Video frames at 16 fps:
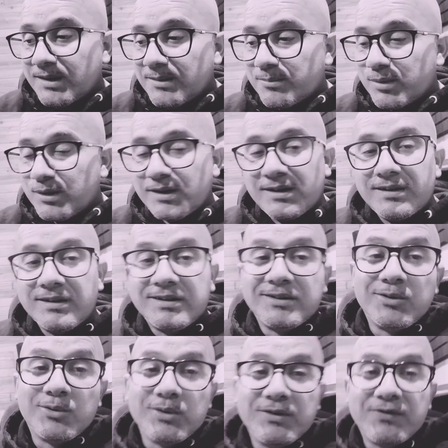but you can
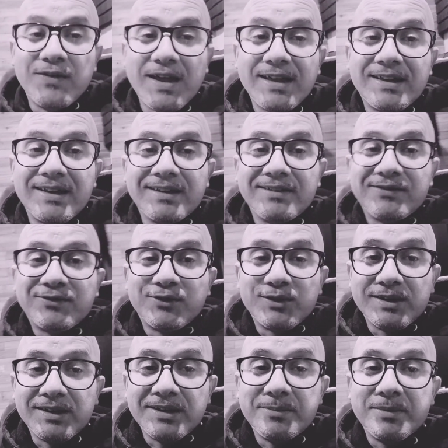only fake it for a
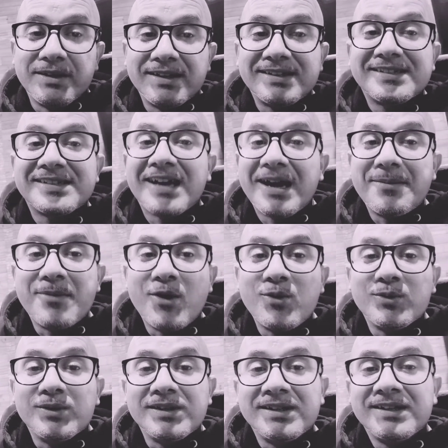limited time
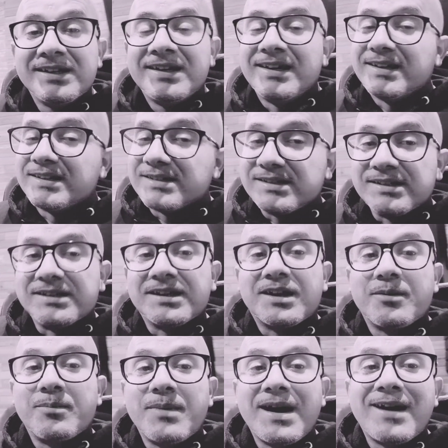only. It's gonna
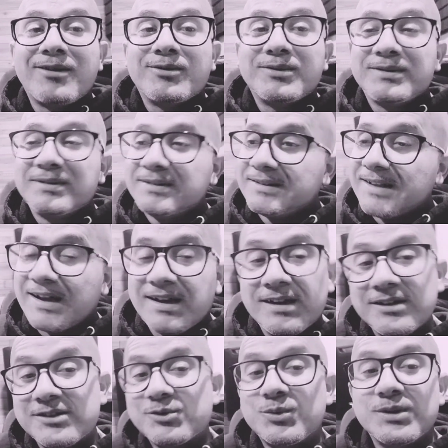come out. That
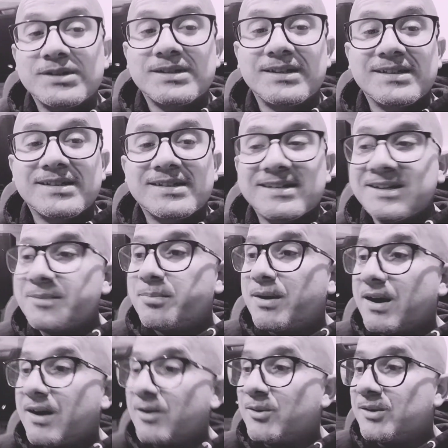cuss word is gonna slip
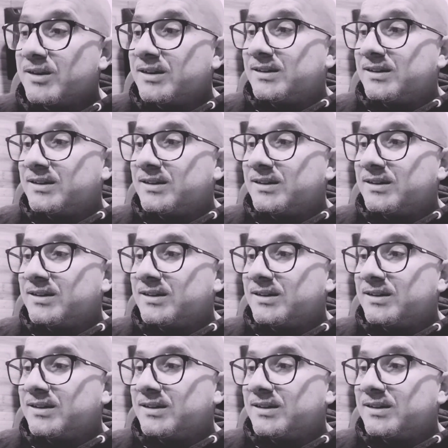out.